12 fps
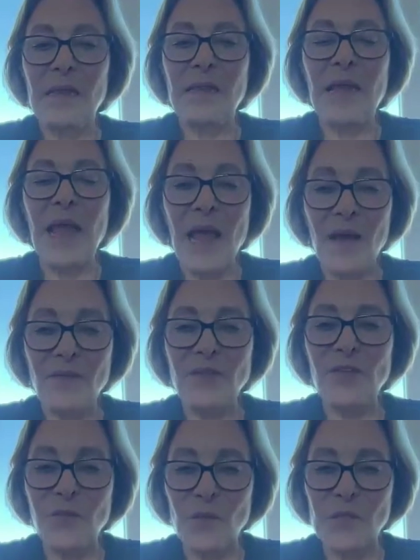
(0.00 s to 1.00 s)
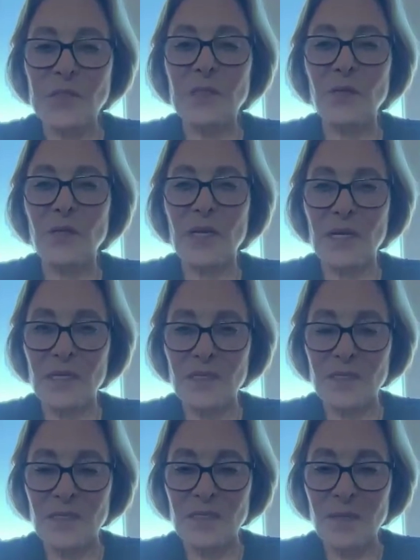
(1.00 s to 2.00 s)
they have to force their
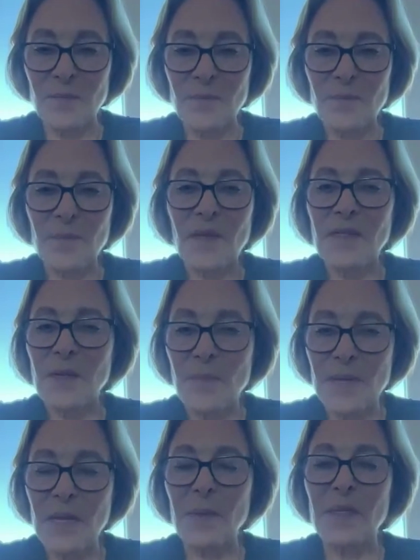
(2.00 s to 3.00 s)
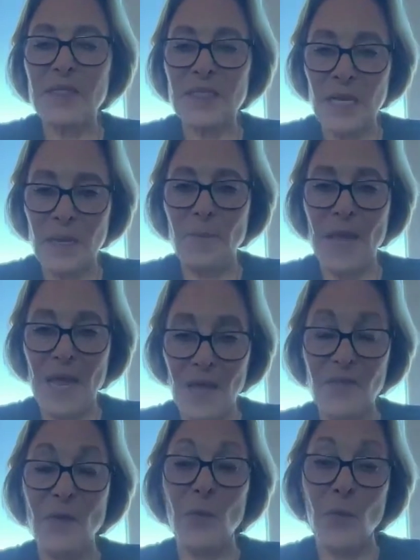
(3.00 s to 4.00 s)
kids to be on the same
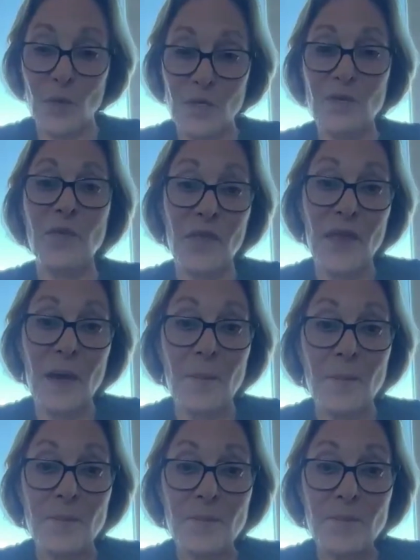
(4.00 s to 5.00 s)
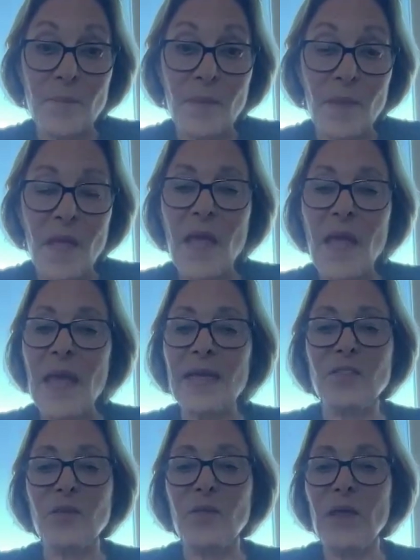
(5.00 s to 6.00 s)
path that worked for them.
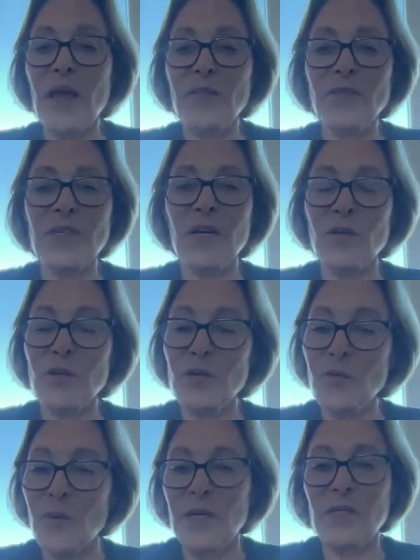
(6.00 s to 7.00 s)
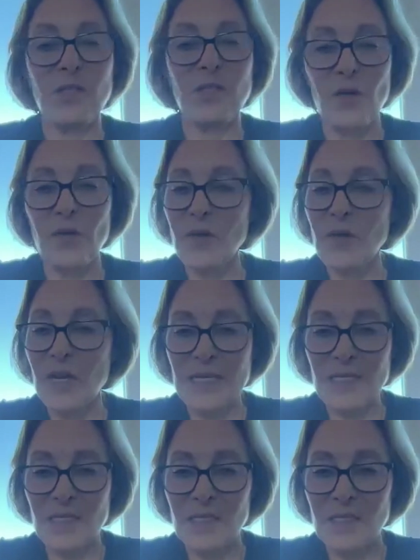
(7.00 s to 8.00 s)
And so they have to get good grades in all their
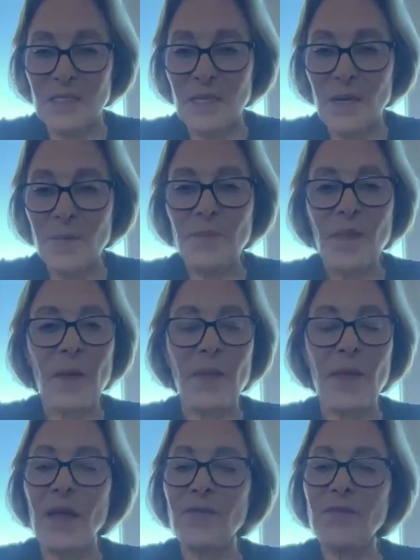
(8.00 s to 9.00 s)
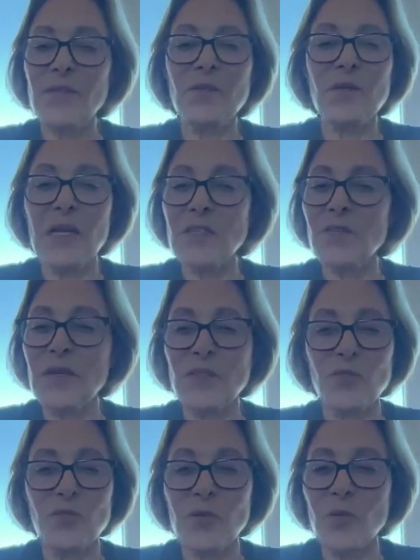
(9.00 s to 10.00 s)
classes, and they have to do lots of
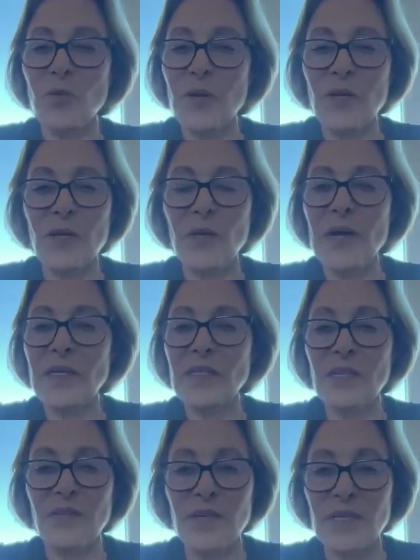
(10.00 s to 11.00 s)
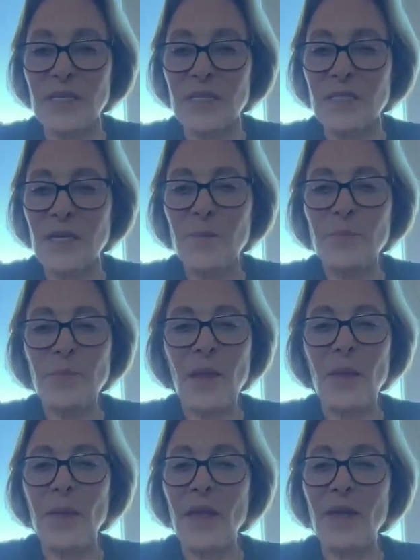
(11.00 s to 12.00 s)
extracurricular activities,
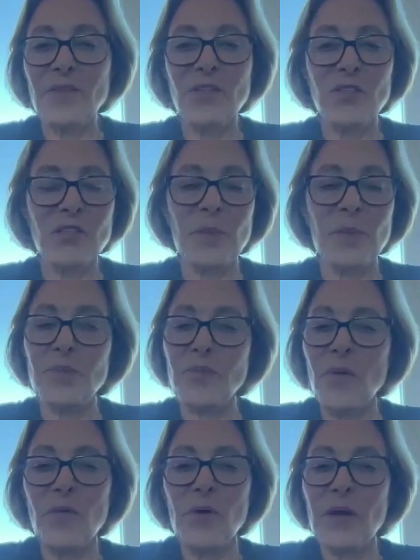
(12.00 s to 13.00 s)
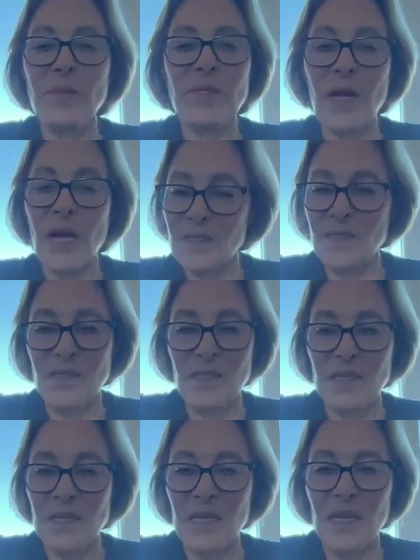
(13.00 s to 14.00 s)
and they have to just be programmed
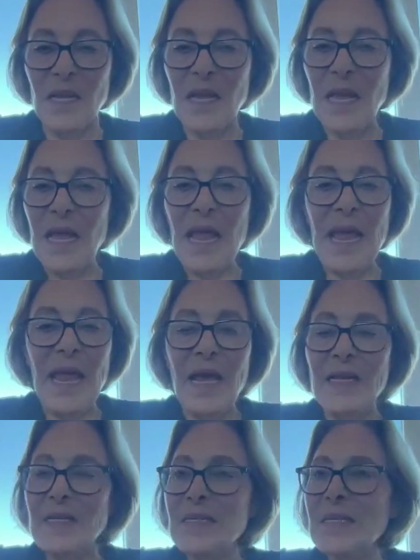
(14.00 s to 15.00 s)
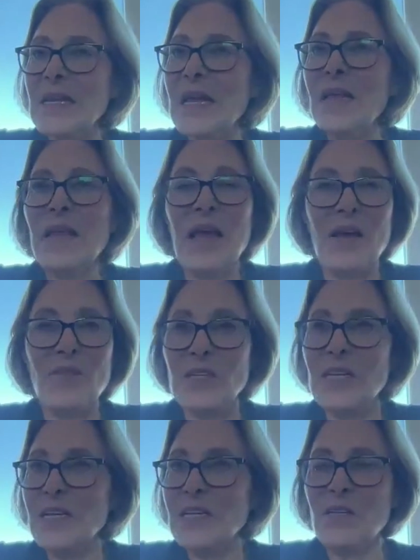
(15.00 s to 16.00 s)
constantly, and they have to
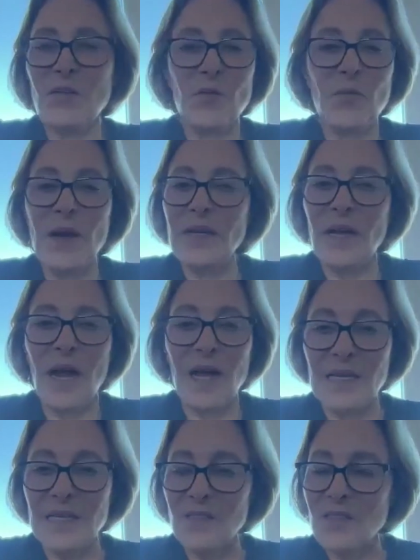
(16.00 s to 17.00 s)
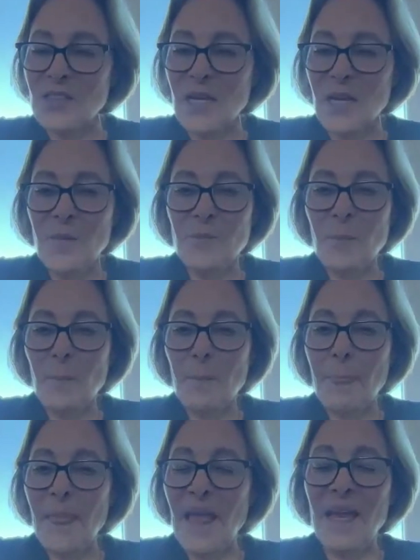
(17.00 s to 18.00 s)
get into the right college.
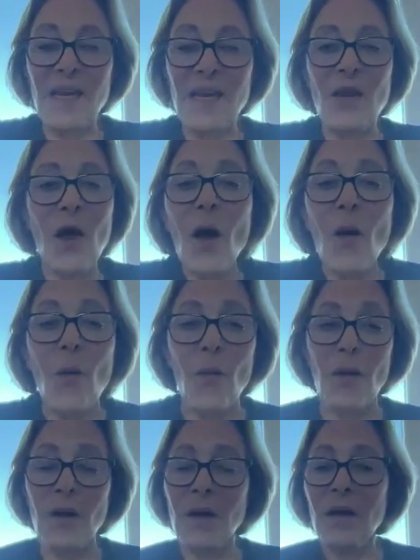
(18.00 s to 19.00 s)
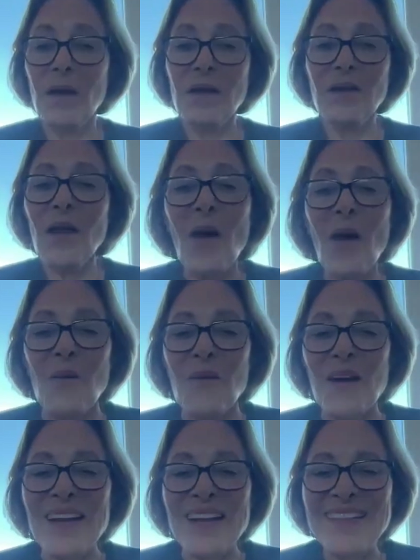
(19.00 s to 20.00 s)
And no,
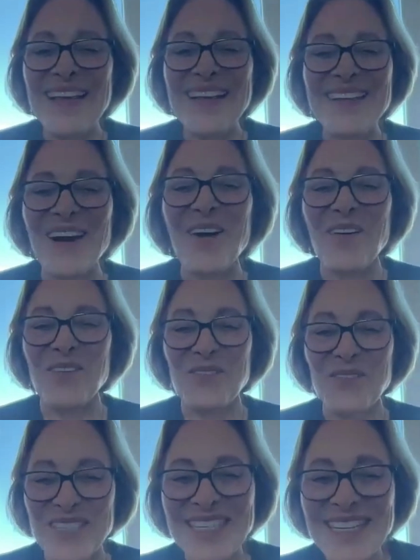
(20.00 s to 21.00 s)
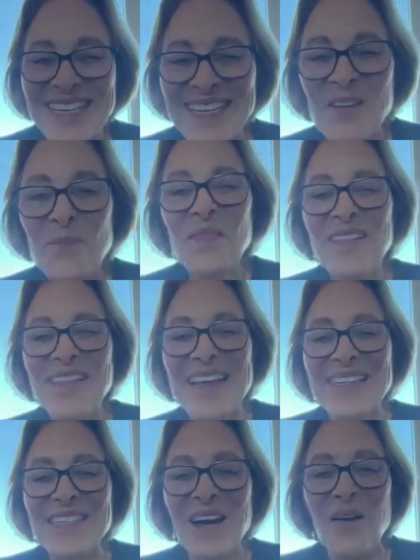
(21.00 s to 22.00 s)
they don't.
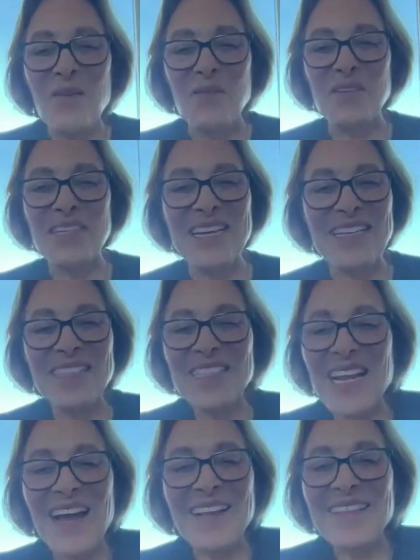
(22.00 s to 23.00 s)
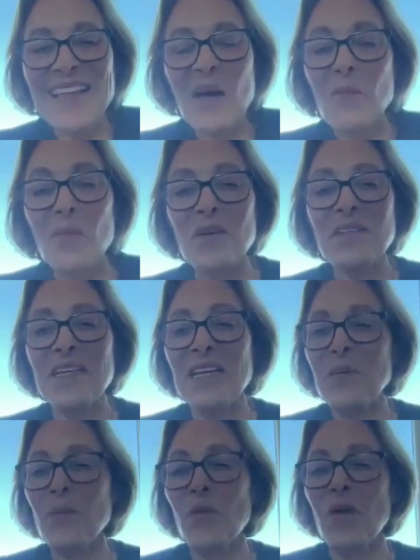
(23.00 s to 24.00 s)
They don't. It's not that world
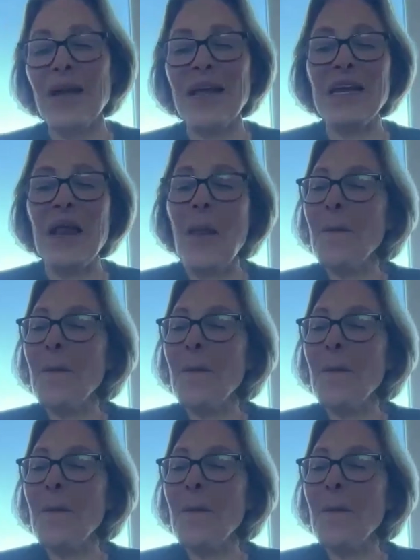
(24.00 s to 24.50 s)
anymore. And